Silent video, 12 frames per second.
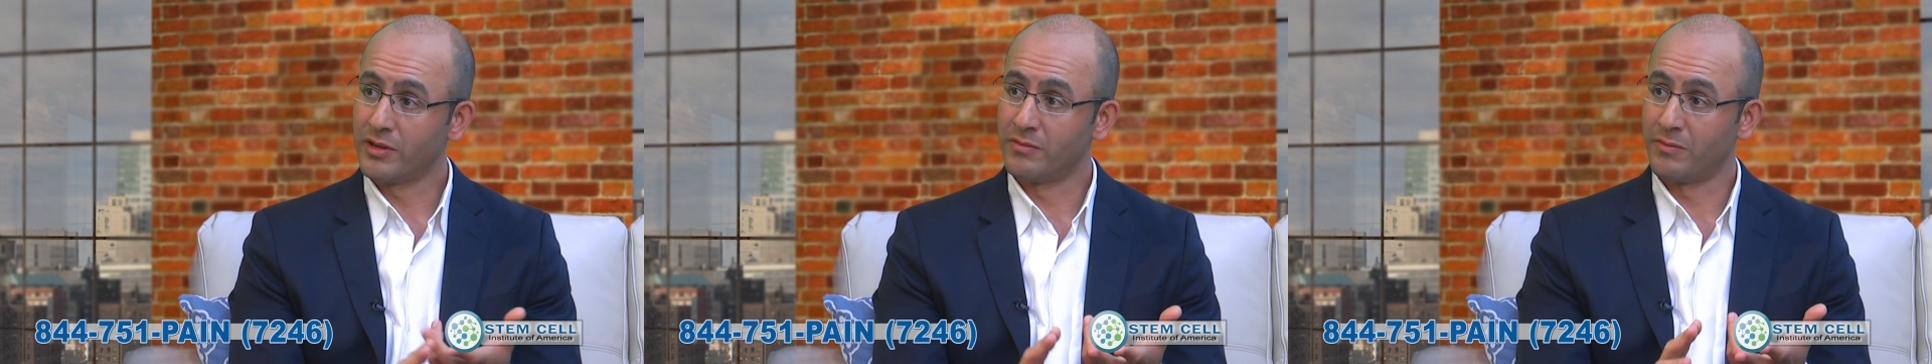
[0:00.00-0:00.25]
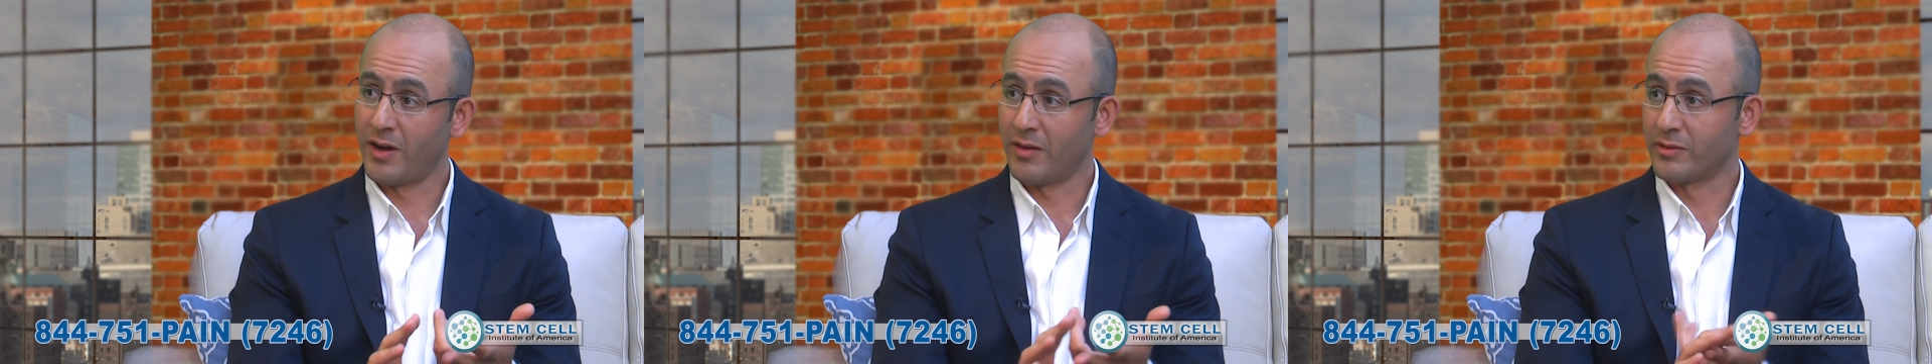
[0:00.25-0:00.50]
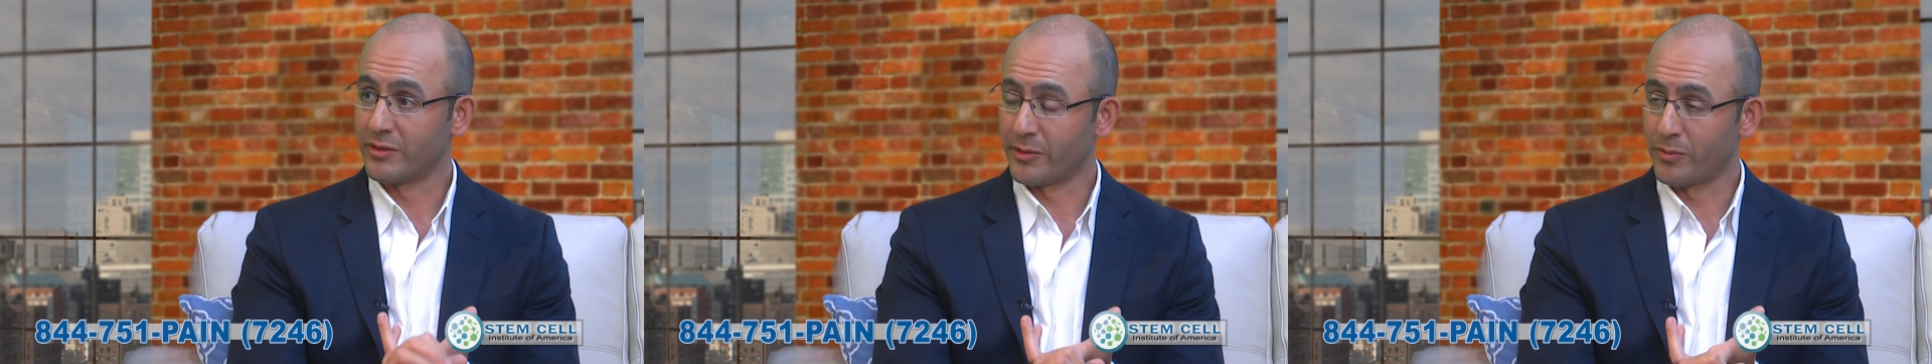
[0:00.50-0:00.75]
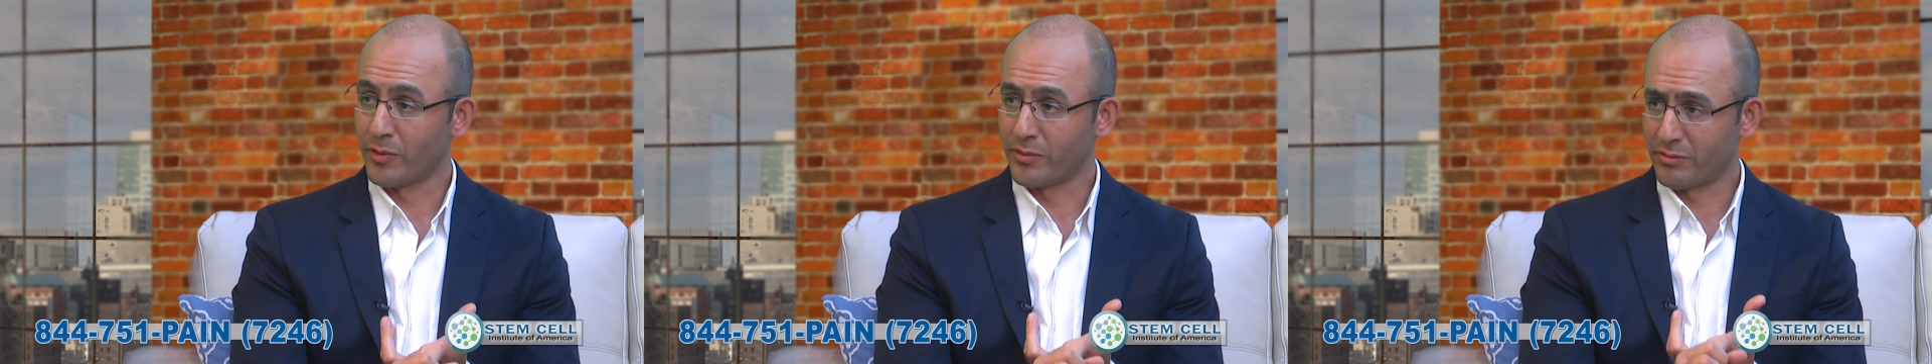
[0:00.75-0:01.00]
involved in the
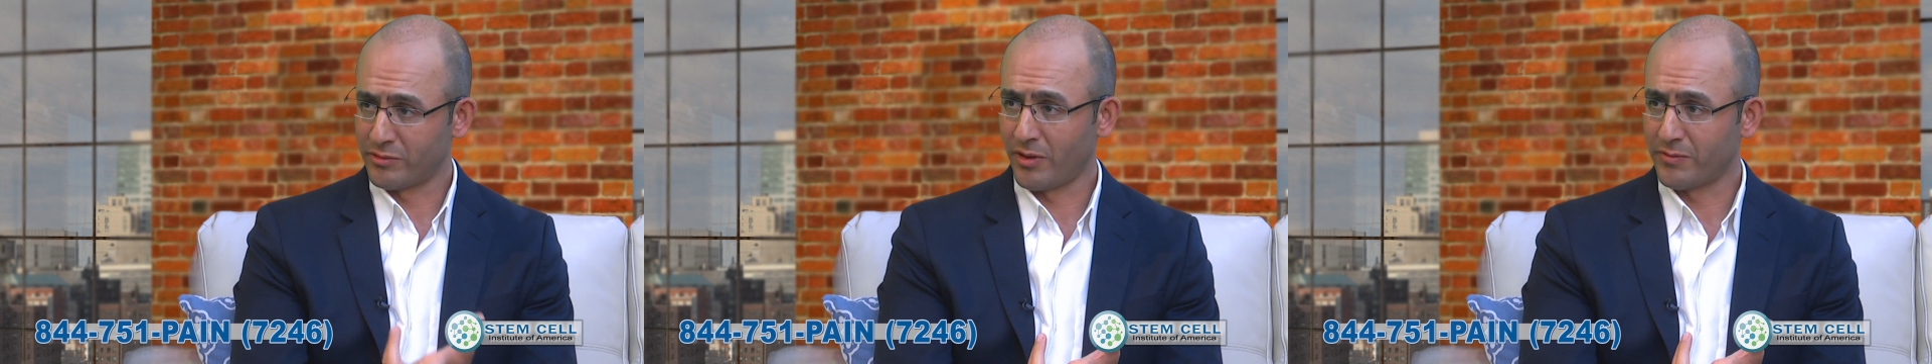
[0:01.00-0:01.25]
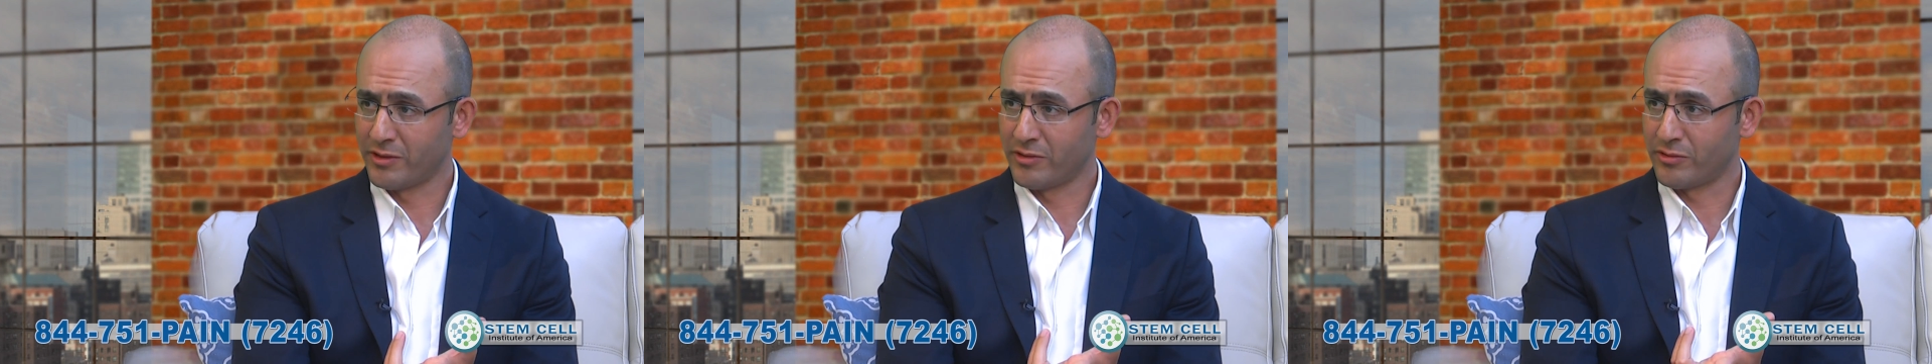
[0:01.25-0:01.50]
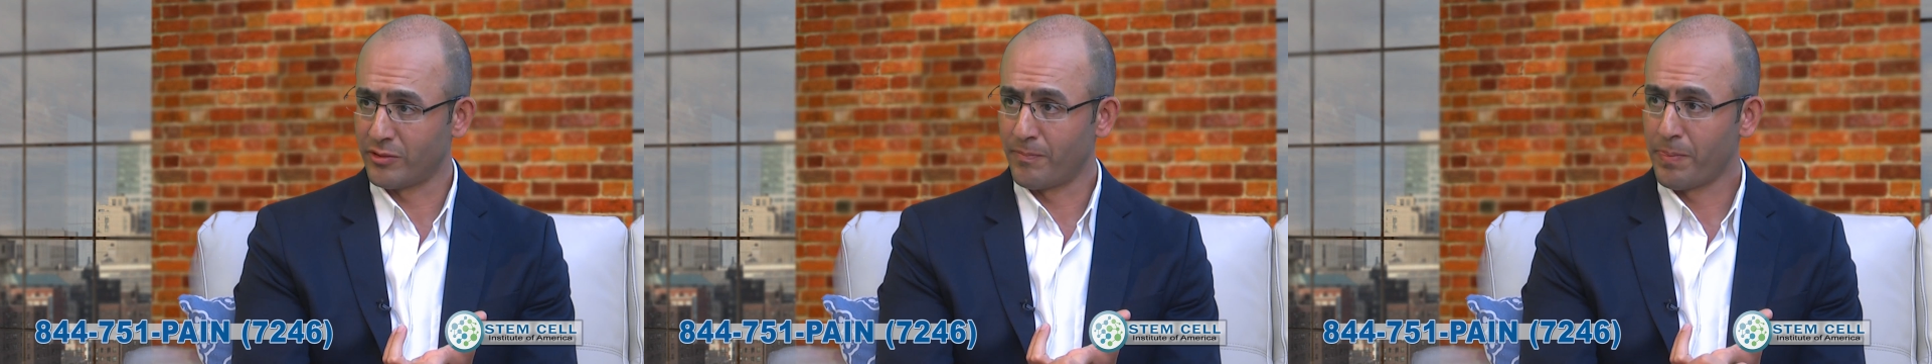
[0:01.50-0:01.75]
growth of soft tissue.